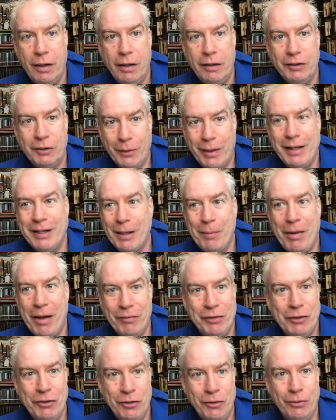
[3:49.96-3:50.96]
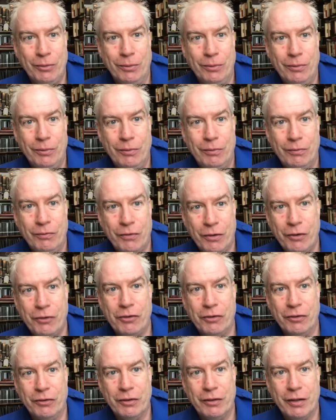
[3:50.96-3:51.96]
So I end up having two
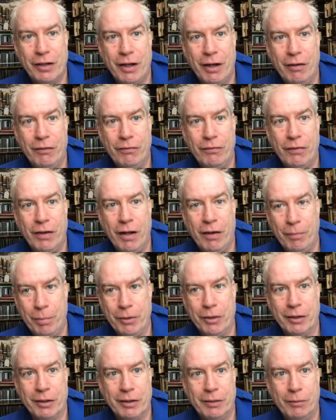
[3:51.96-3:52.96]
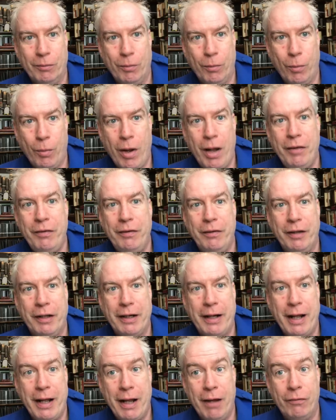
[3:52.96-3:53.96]
versions of a book. One that
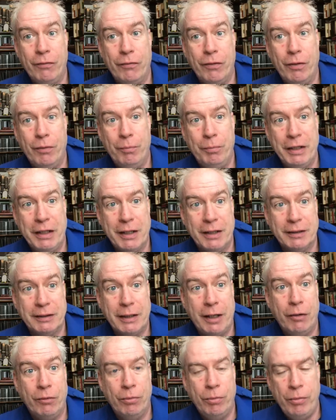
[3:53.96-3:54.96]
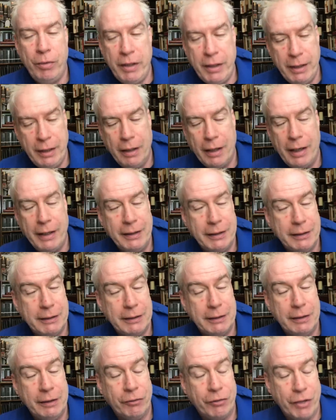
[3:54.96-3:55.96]
I have because I really like
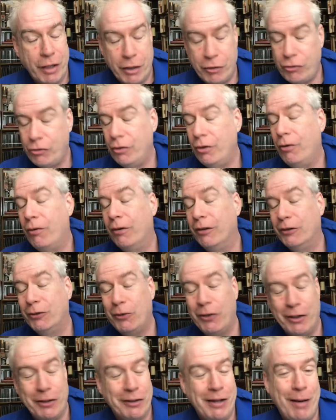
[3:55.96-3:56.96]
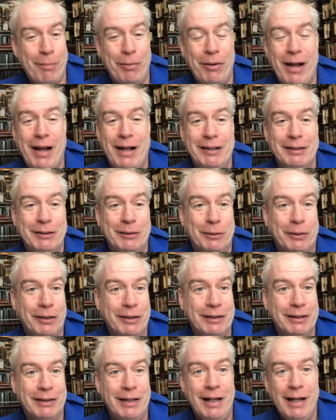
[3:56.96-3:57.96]
its introduction or its critical apparatus or
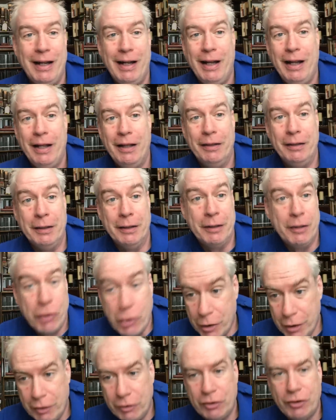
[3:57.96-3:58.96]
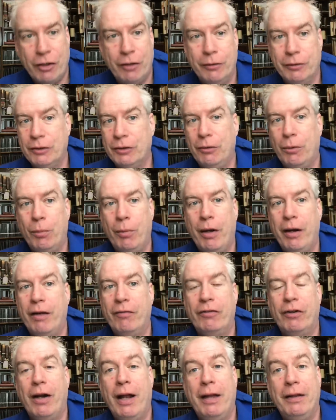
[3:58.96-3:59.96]
its the edition that's chosen or
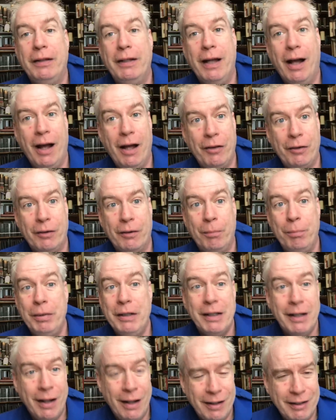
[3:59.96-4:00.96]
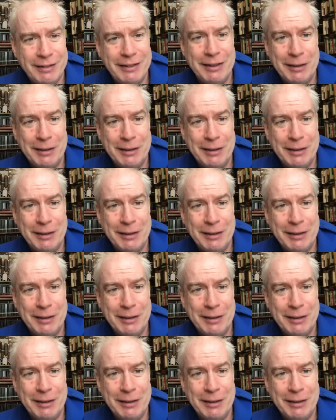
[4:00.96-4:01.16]
whatever, and the other because